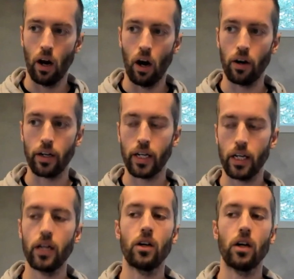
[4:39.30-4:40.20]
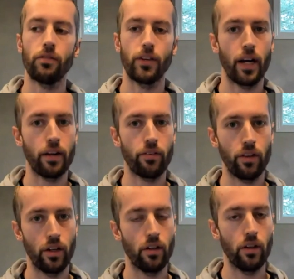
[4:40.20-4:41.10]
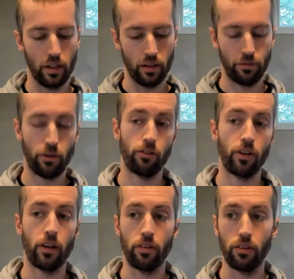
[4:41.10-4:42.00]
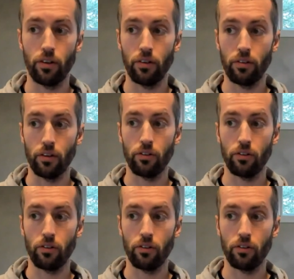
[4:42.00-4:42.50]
Our kickoff guest, the first guest of the season,